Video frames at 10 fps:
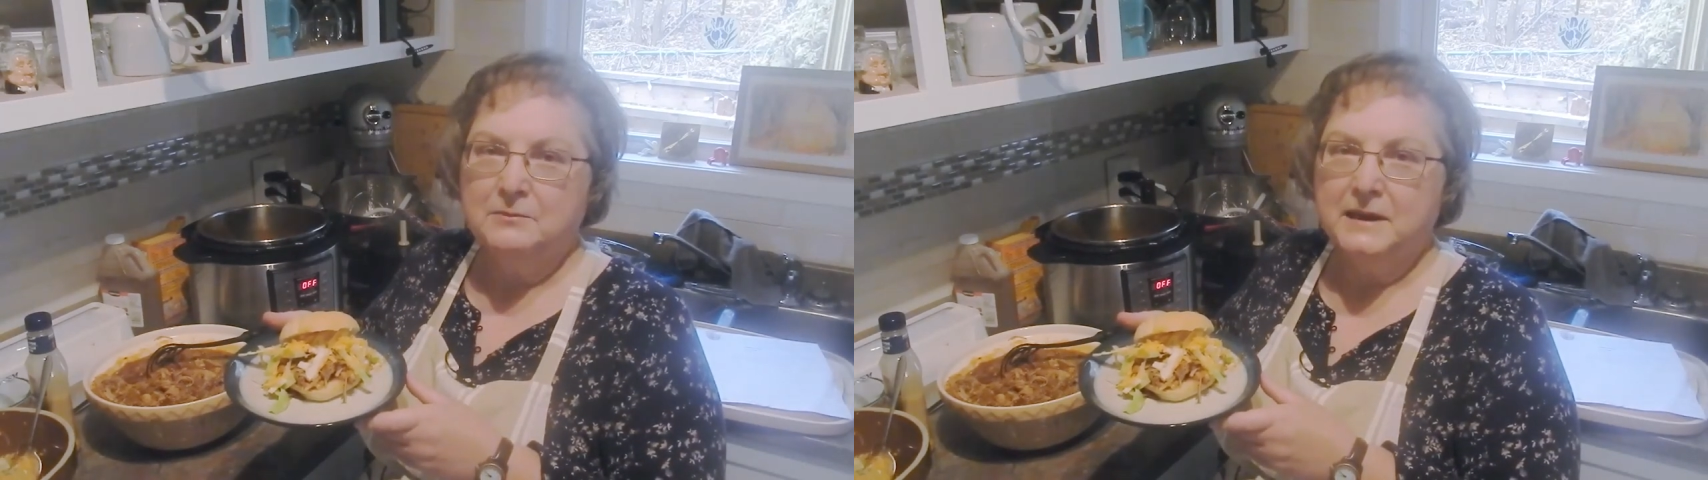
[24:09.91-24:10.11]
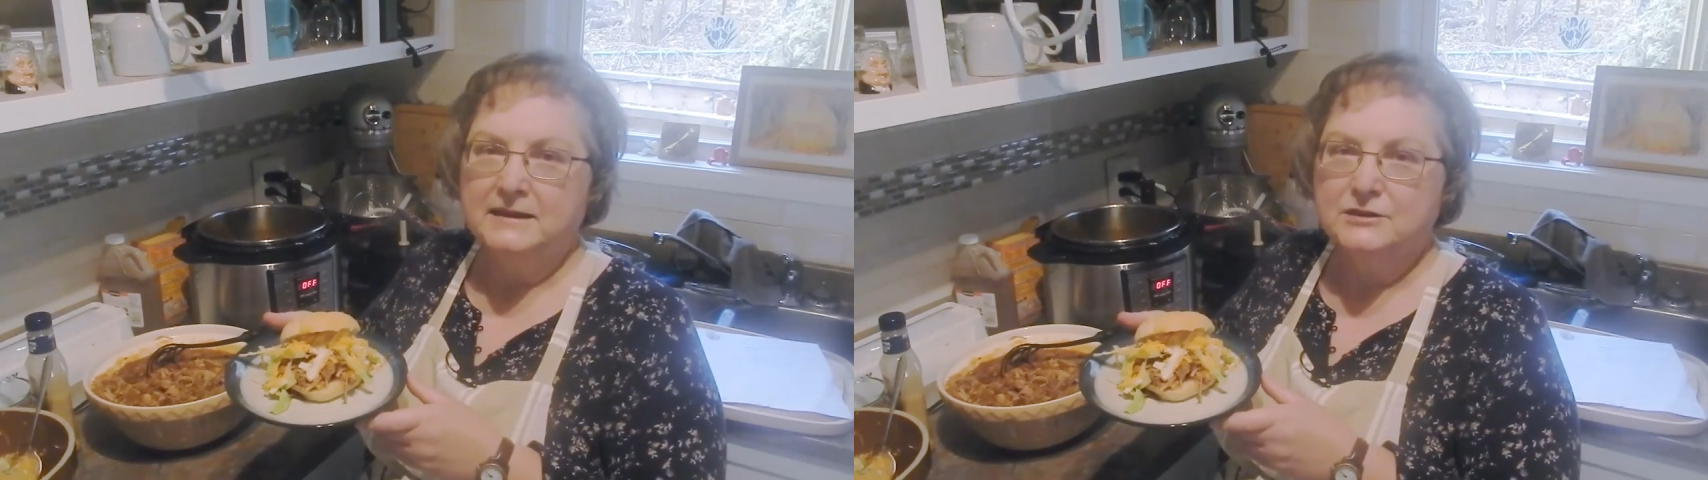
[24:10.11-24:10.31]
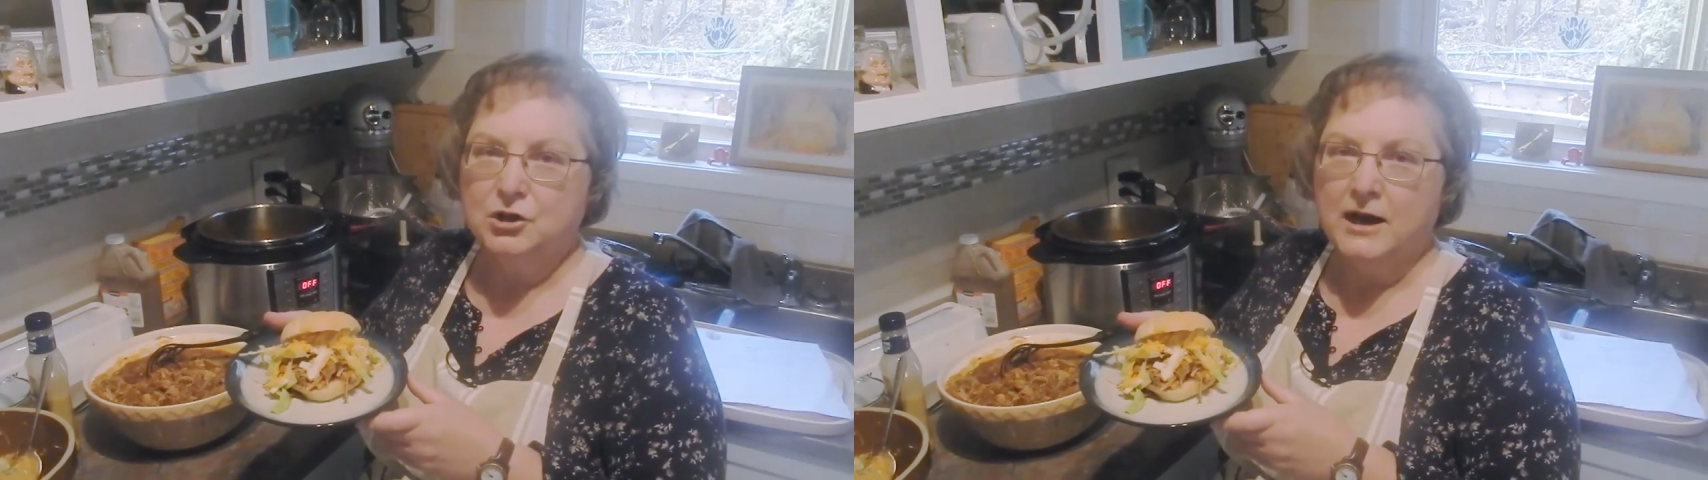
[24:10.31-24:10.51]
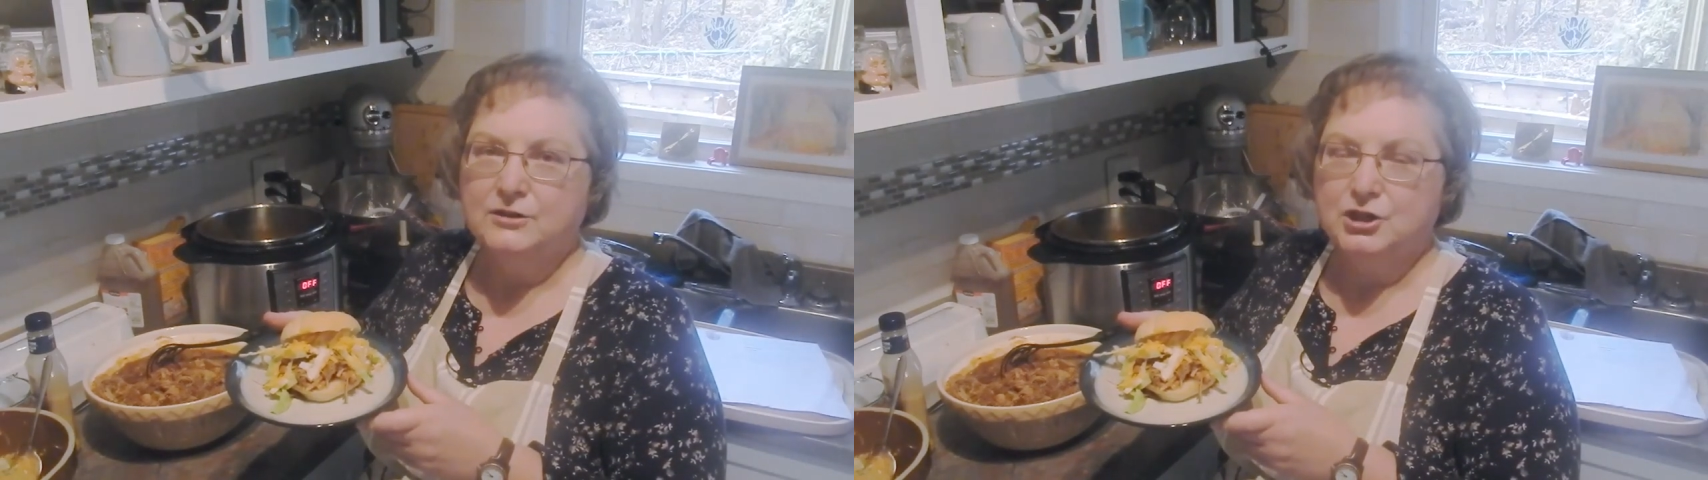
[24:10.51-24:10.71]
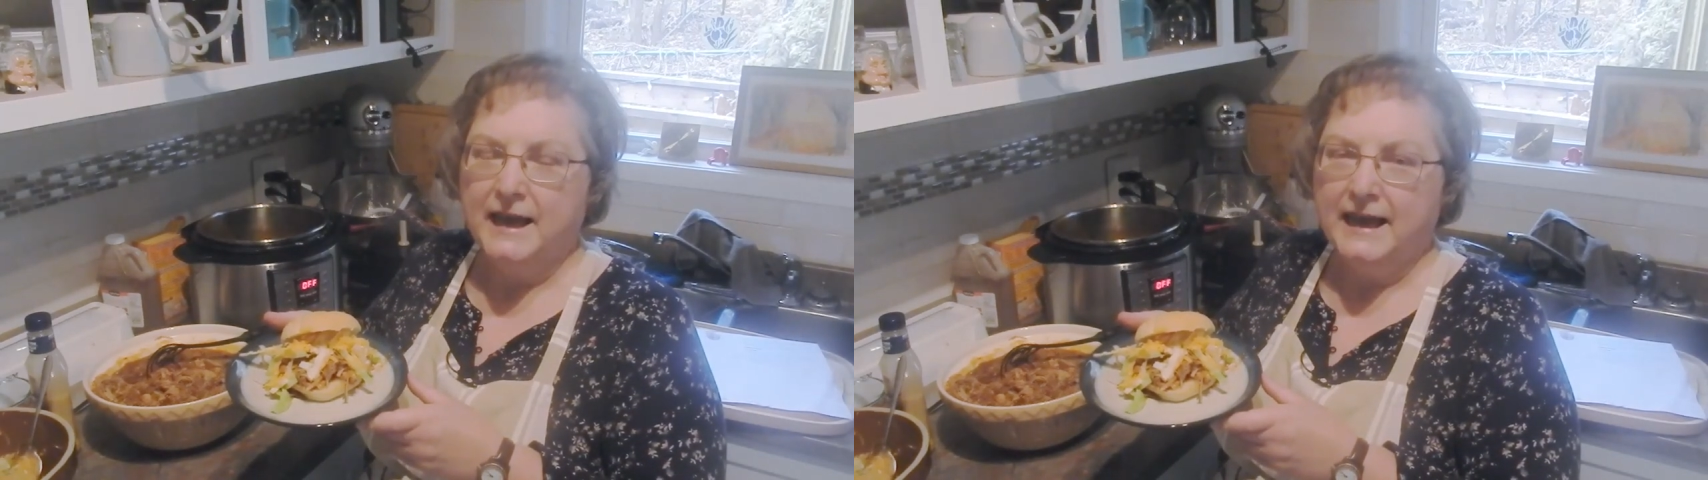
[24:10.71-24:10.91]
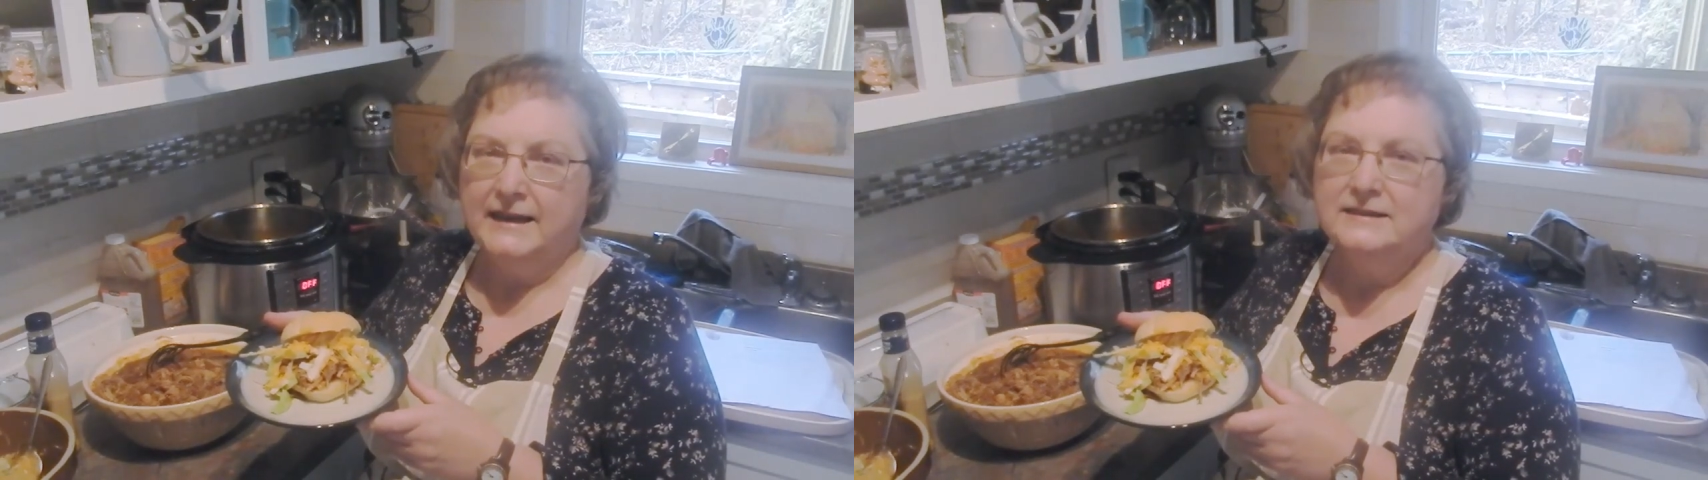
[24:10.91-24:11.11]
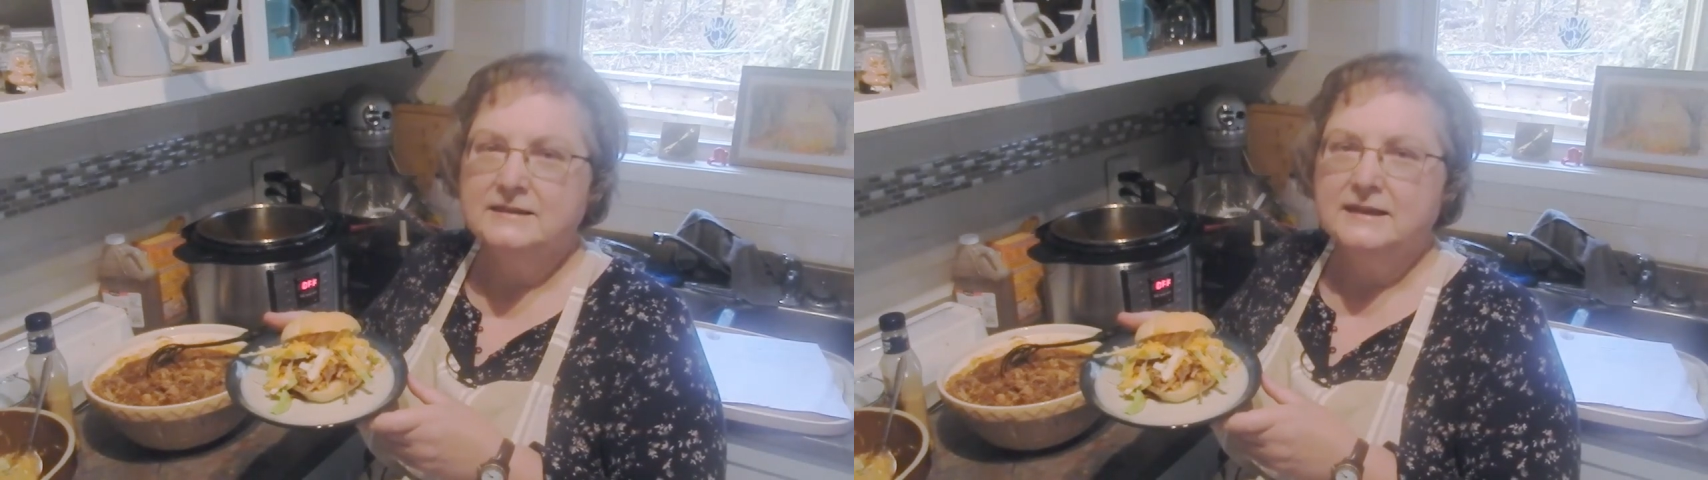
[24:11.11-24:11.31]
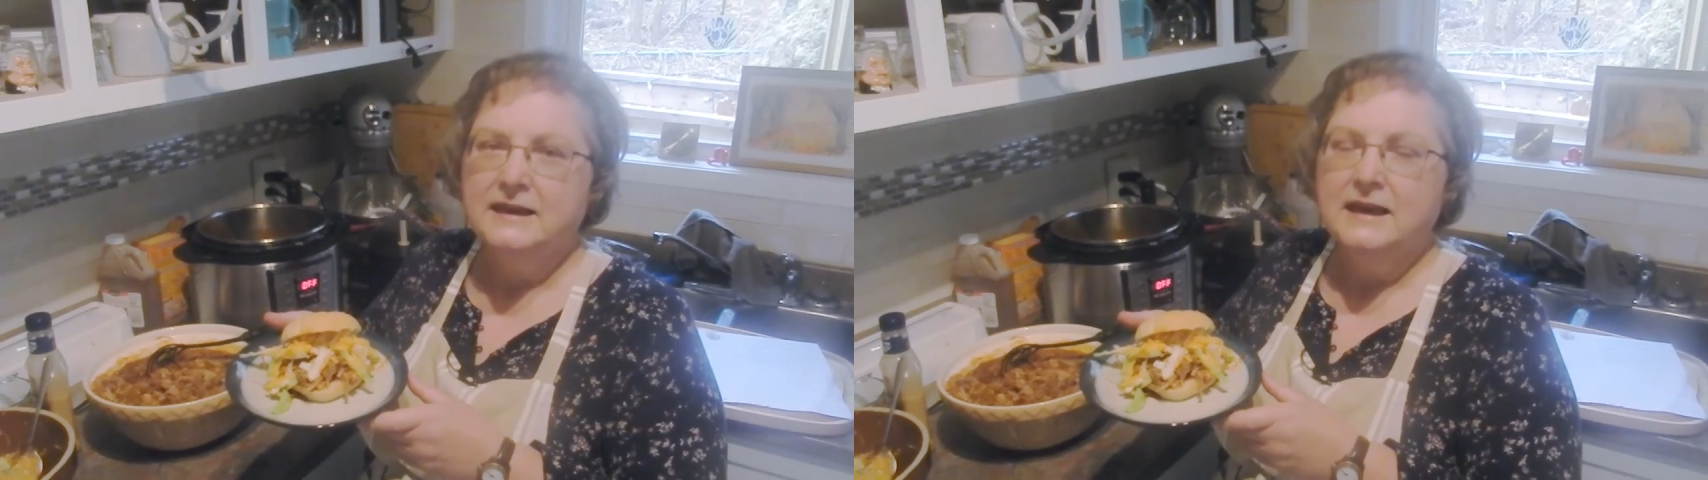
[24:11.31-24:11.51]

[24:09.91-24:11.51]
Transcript: to make Scotch eggs.